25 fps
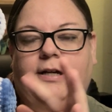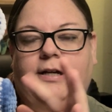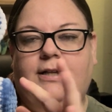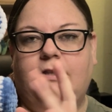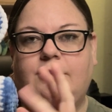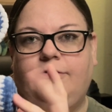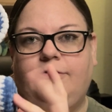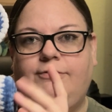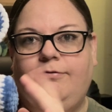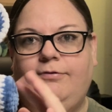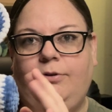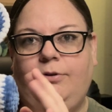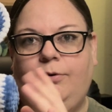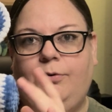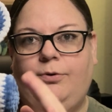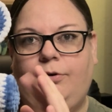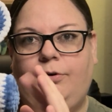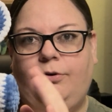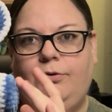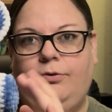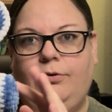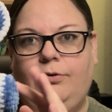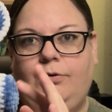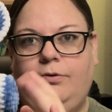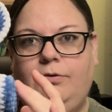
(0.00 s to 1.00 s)
like the
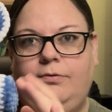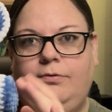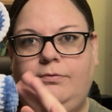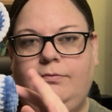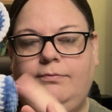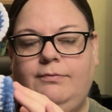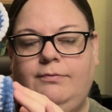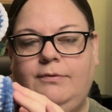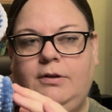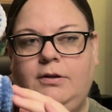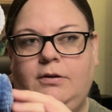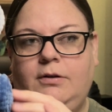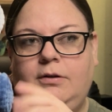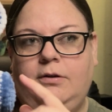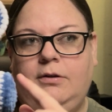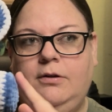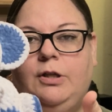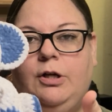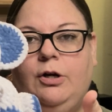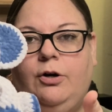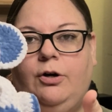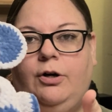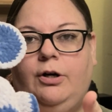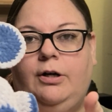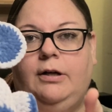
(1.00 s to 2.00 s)
floral
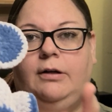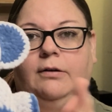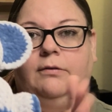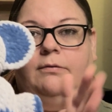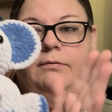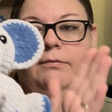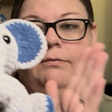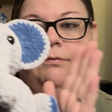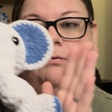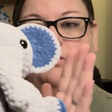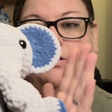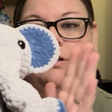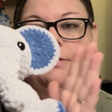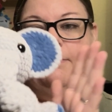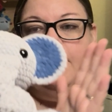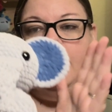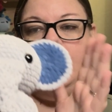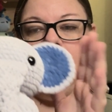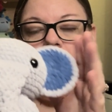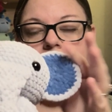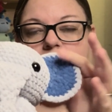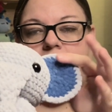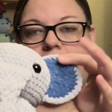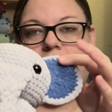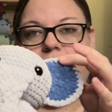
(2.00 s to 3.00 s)
yarn for the
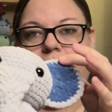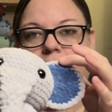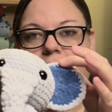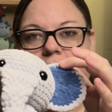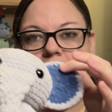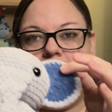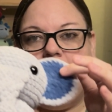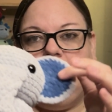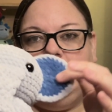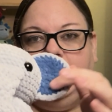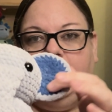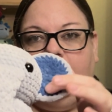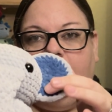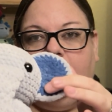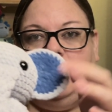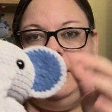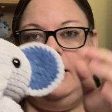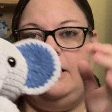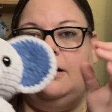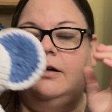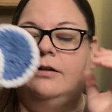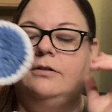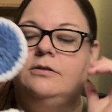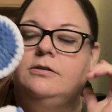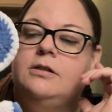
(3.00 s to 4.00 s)
bottom of the feet and in the
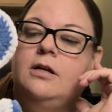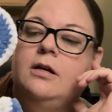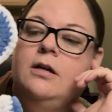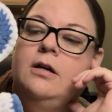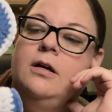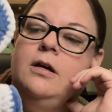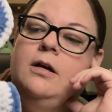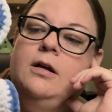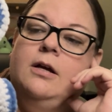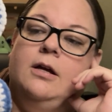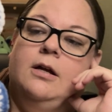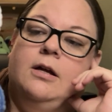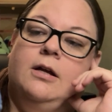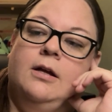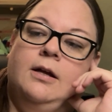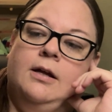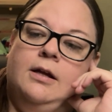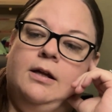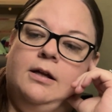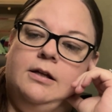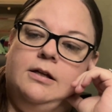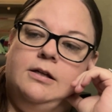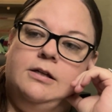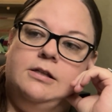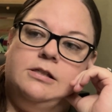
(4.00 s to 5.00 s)
ears.
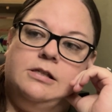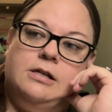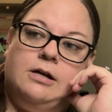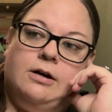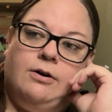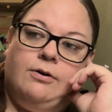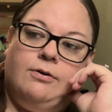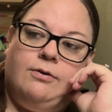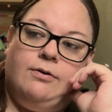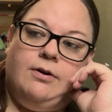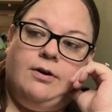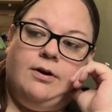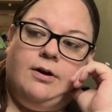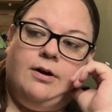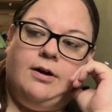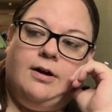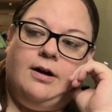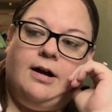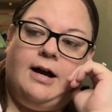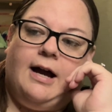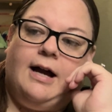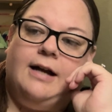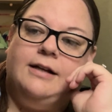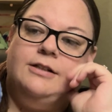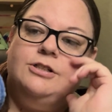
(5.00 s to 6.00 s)
So
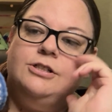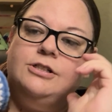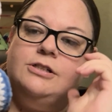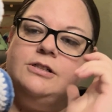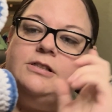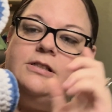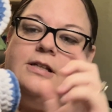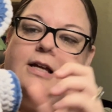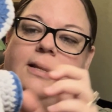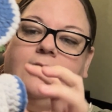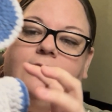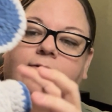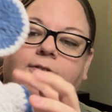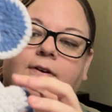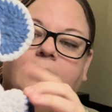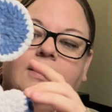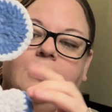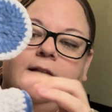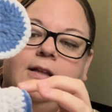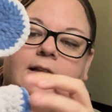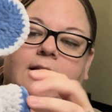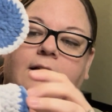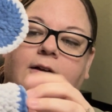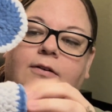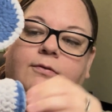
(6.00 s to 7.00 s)
I fell
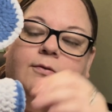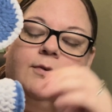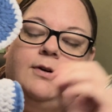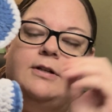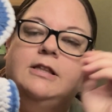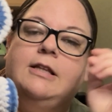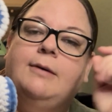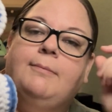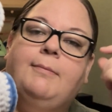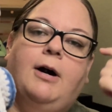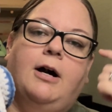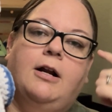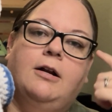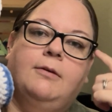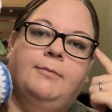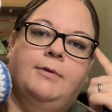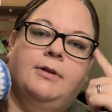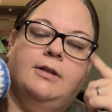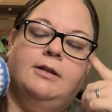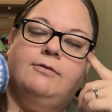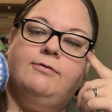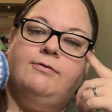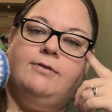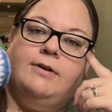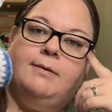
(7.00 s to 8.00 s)
in love with the bottom of
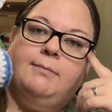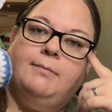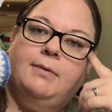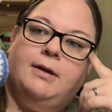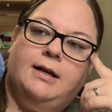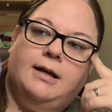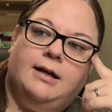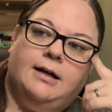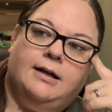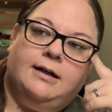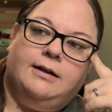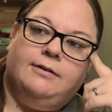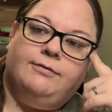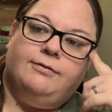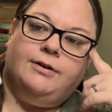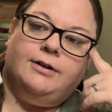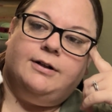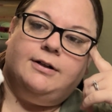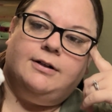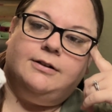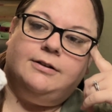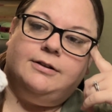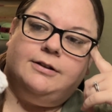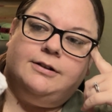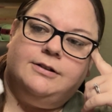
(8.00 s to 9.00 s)
the feet being a different
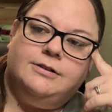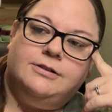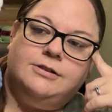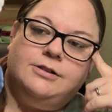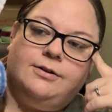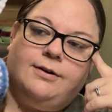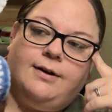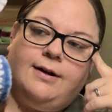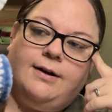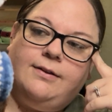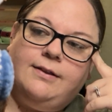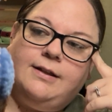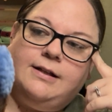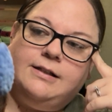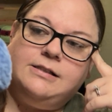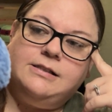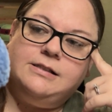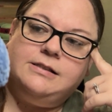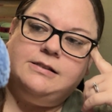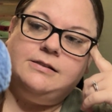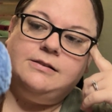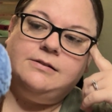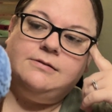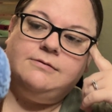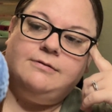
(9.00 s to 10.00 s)
color. So now that's
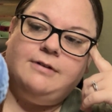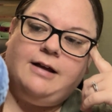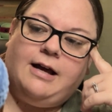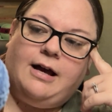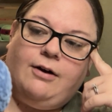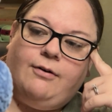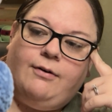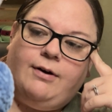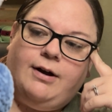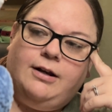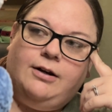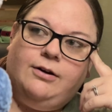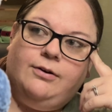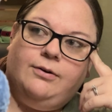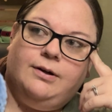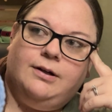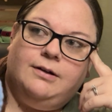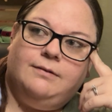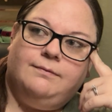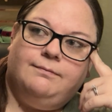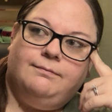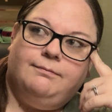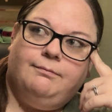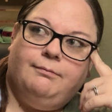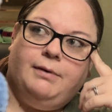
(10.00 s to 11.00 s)
how I do it.
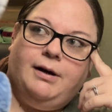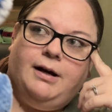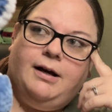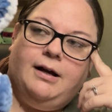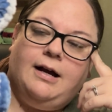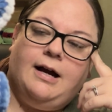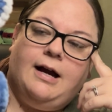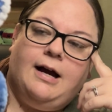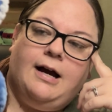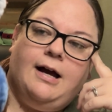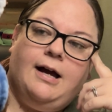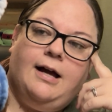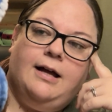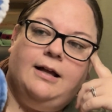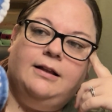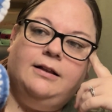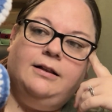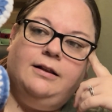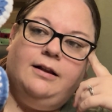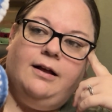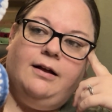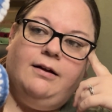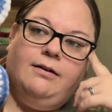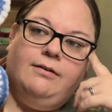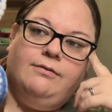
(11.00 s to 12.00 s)
But I
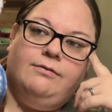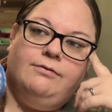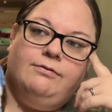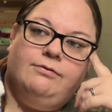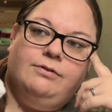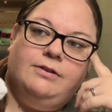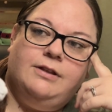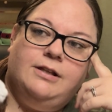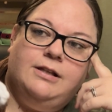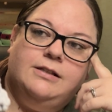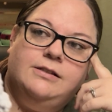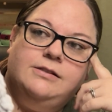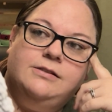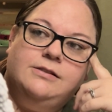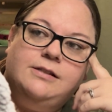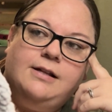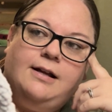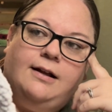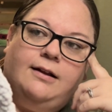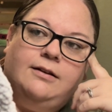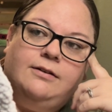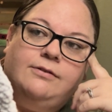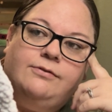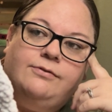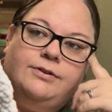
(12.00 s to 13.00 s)
love these
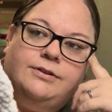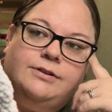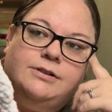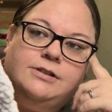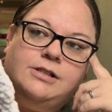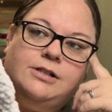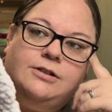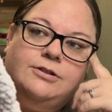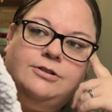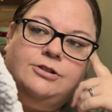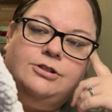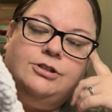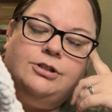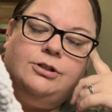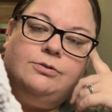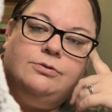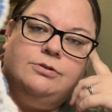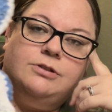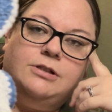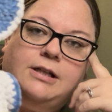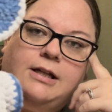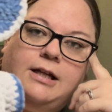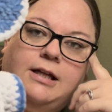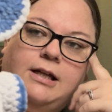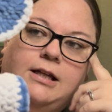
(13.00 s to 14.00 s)
elephants. They're so
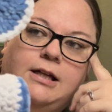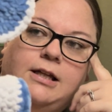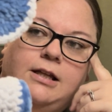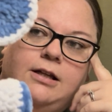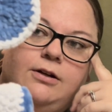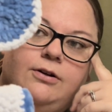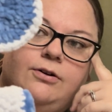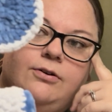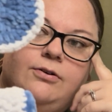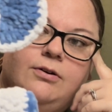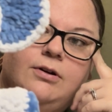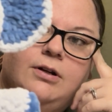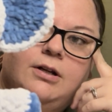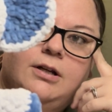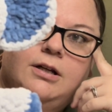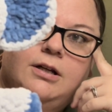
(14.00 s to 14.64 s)
stinking cute.